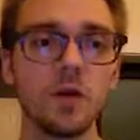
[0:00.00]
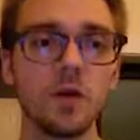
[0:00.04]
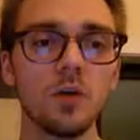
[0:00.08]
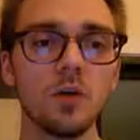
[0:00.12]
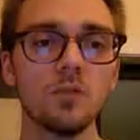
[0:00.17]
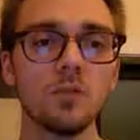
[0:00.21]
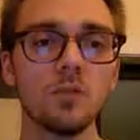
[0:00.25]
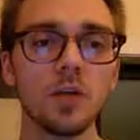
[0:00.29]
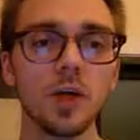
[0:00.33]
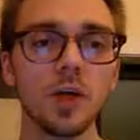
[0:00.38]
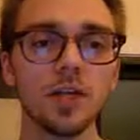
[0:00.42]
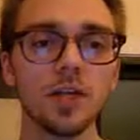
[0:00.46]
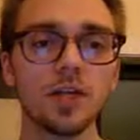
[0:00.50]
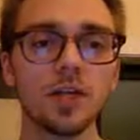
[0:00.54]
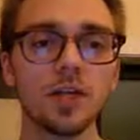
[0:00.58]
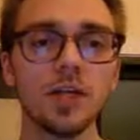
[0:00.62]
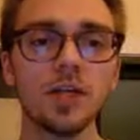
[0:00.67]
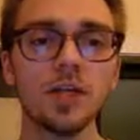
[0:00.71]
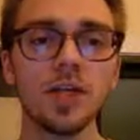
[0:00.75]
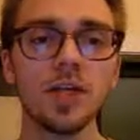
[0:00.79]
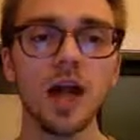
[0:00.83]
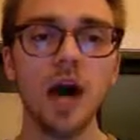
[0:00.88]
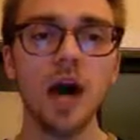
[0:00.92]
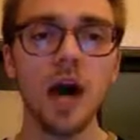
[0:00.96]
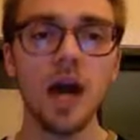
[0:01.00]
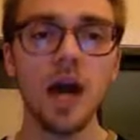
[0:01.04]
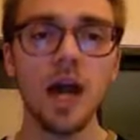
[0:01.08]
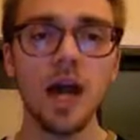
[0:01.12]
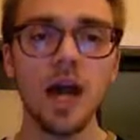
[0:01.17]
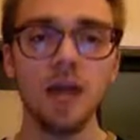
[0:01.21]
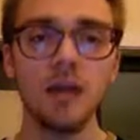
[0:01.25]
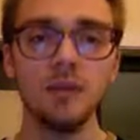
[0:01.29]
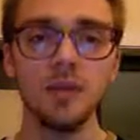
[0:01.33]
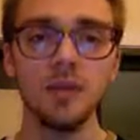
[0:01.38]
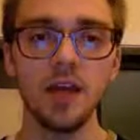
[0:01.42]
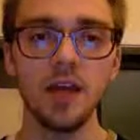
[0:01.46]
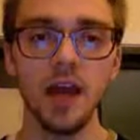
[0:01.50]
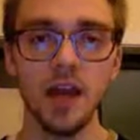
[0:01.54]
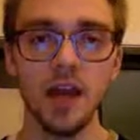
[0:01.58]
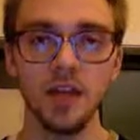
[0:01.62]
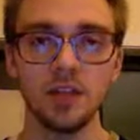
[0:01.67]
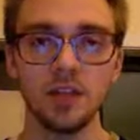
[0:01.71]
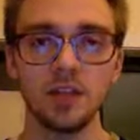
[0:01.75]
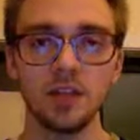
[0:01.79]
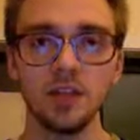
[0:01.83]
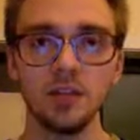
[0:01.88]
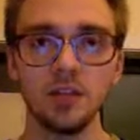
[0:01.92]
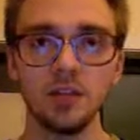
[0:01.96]
For I see that I am the
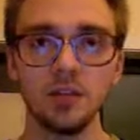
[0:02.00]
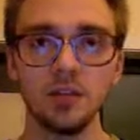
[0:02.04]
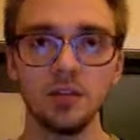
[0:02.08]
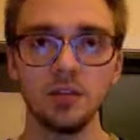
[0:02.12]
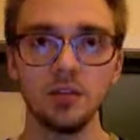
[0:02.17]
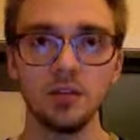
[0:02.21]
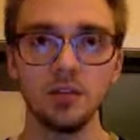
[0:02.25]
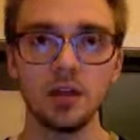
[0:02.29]
answer,